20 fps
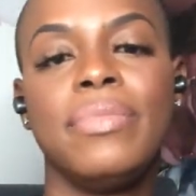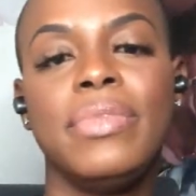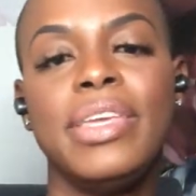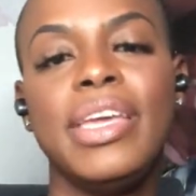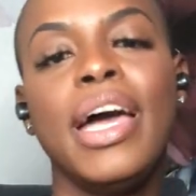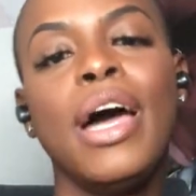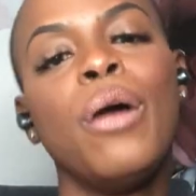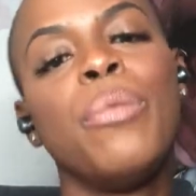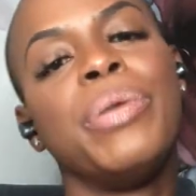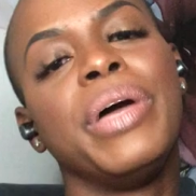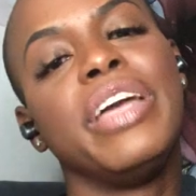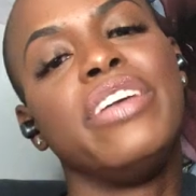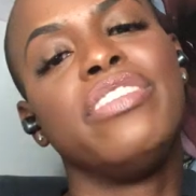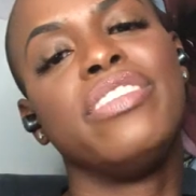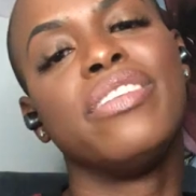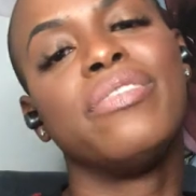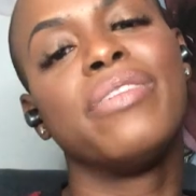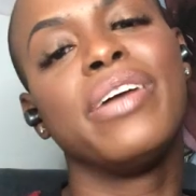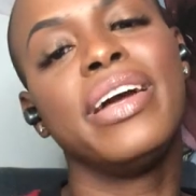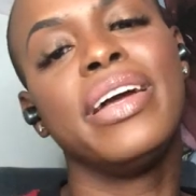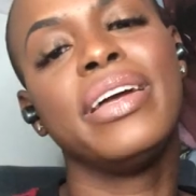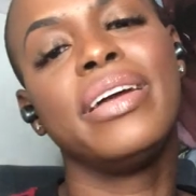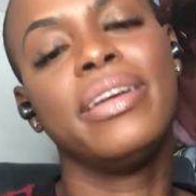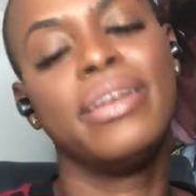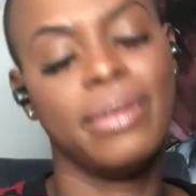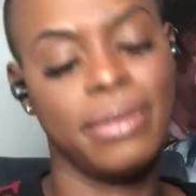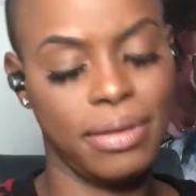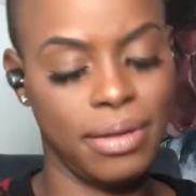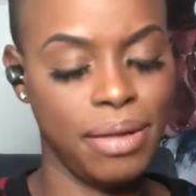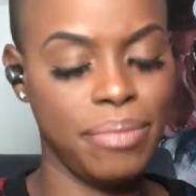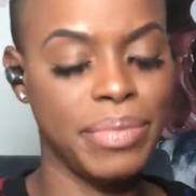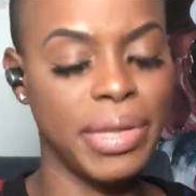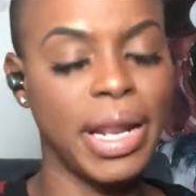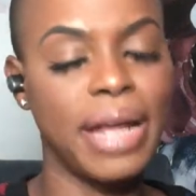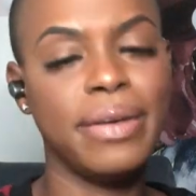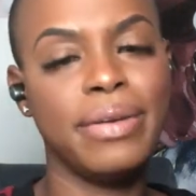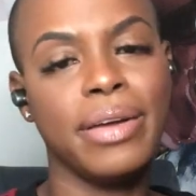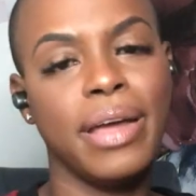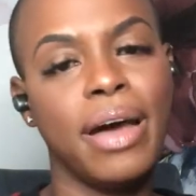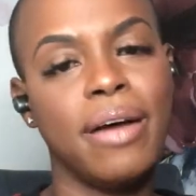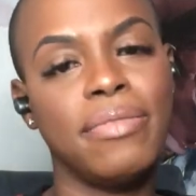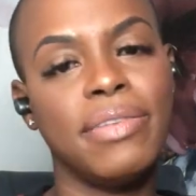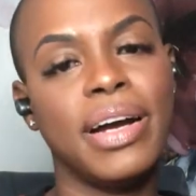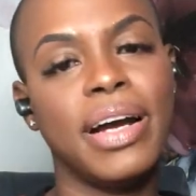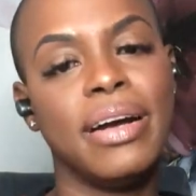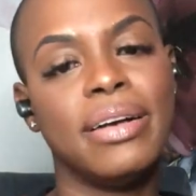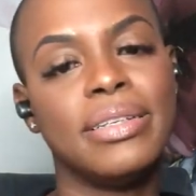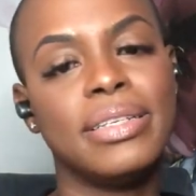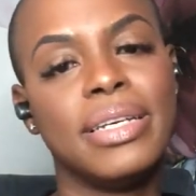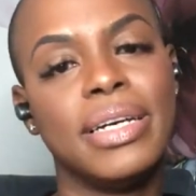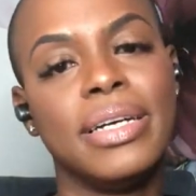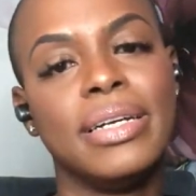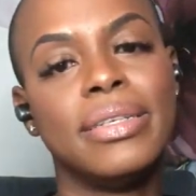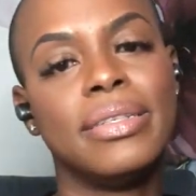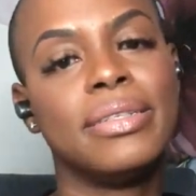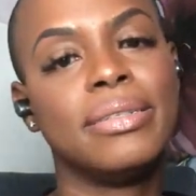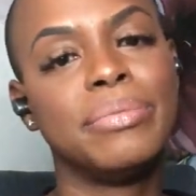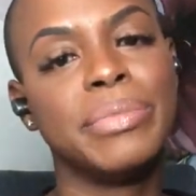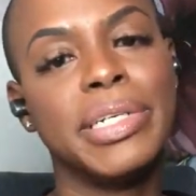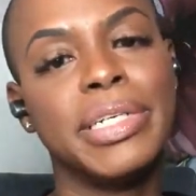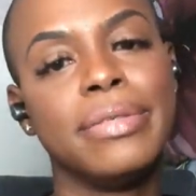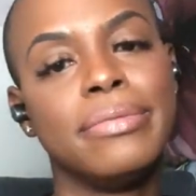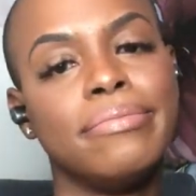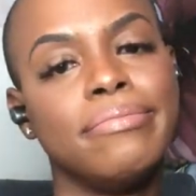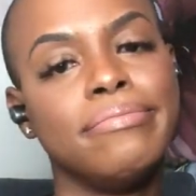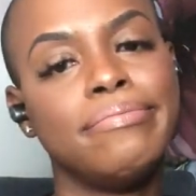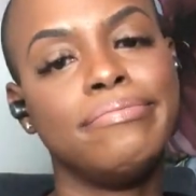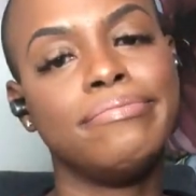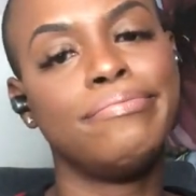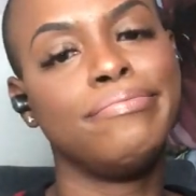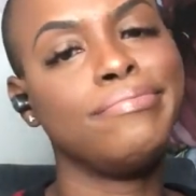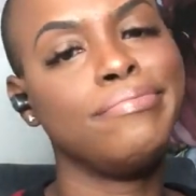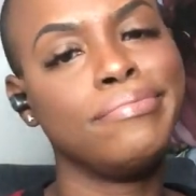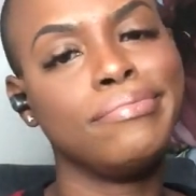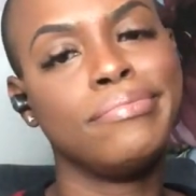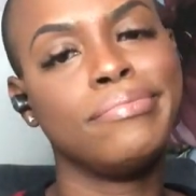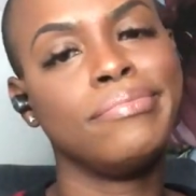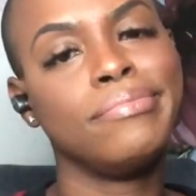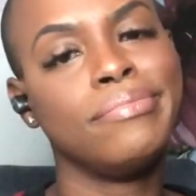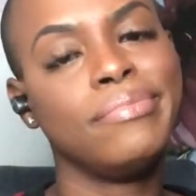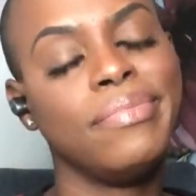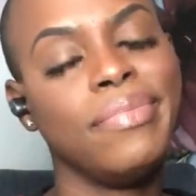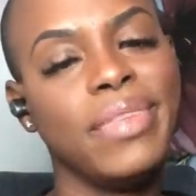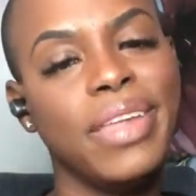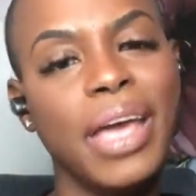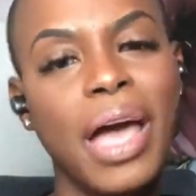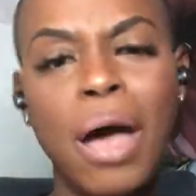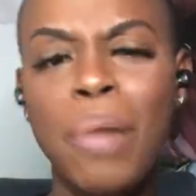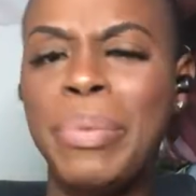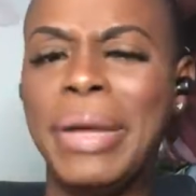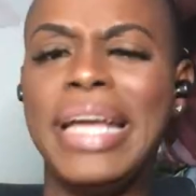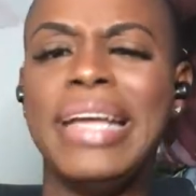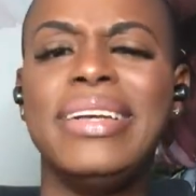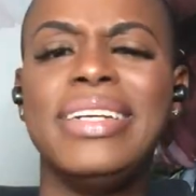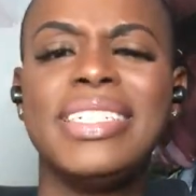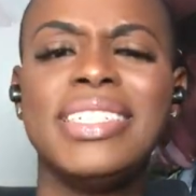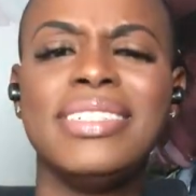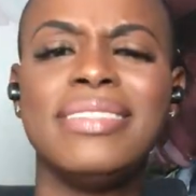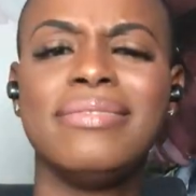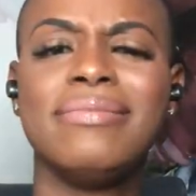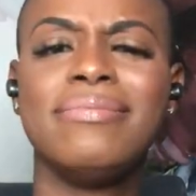Y'all patient, right? I mean, I know y'all fire signs, but y'all patient?